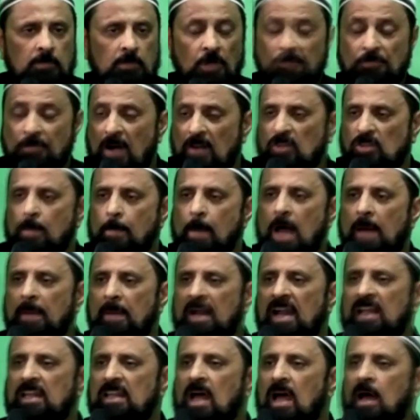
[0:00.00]
The first
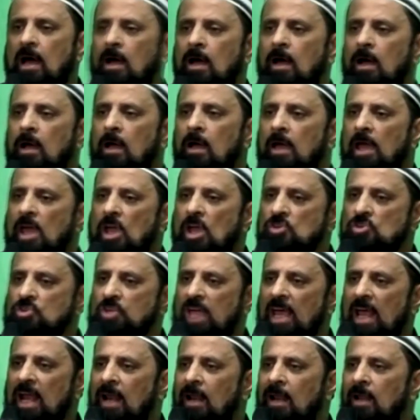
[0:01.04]
commandment in the
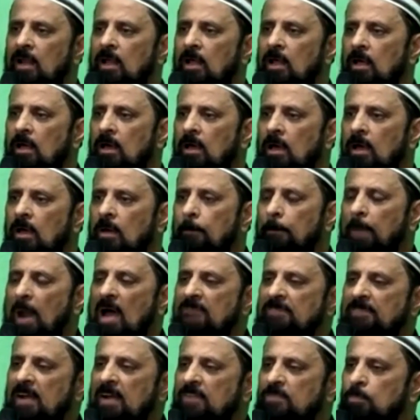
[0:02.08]
Injil,
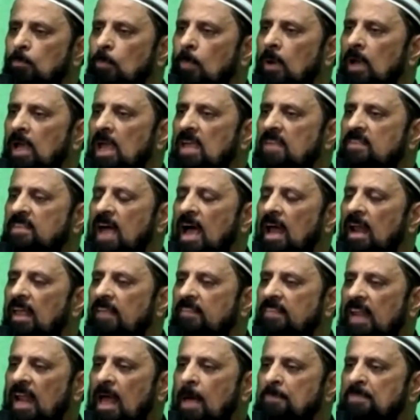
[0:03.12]
Prophet Isa
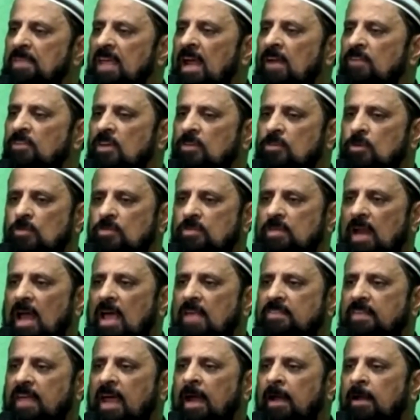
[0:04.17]
alayhi salam said, Jesus
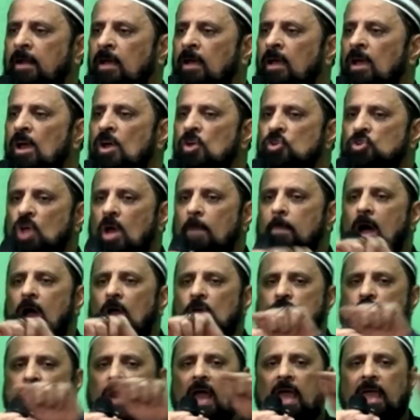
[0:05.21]
Christ said,
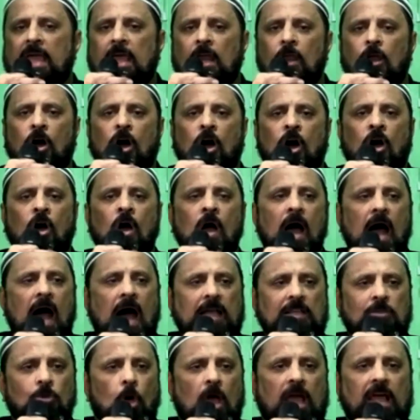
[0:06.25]
Shama Israelo,
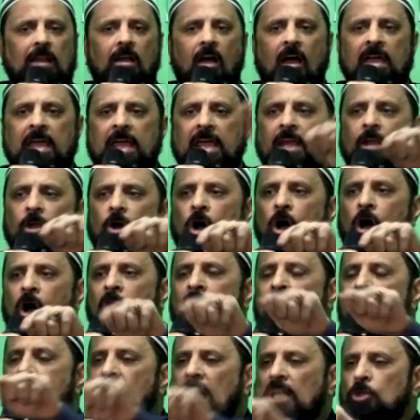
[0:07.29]
Adra
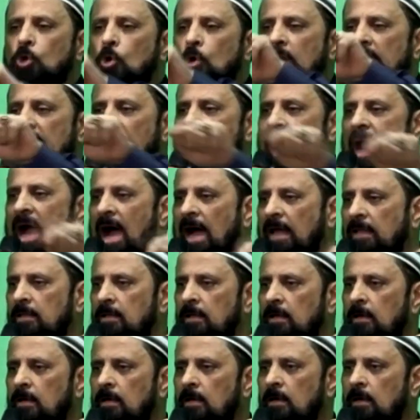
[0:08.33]
ilahino, Adunai ahad.
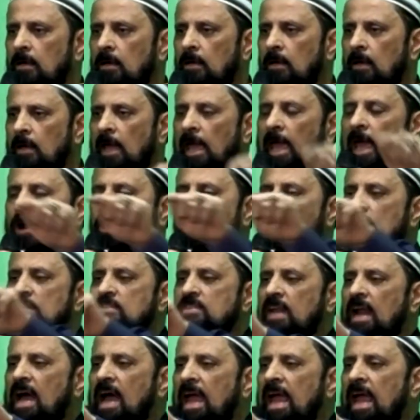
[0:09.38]
Hear, O
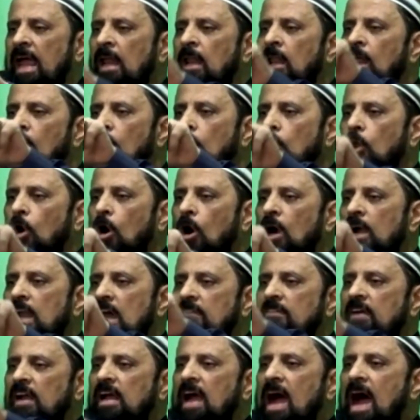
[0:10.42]
Israel, Lord
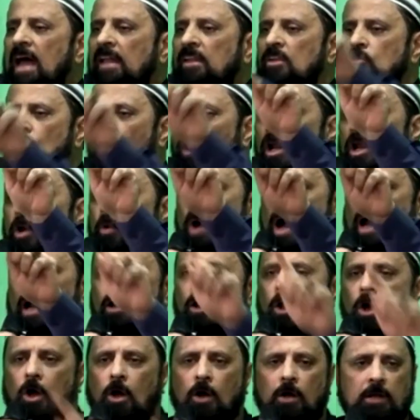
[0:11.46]
our God is only
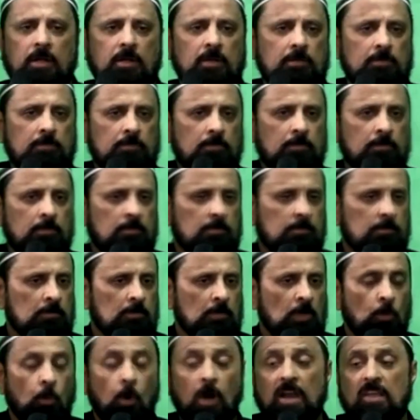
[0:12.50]
one Lord.
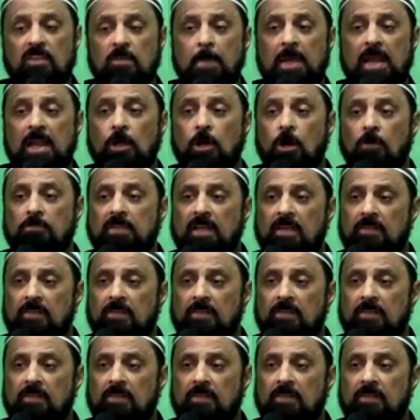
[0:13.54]
What is the meaning of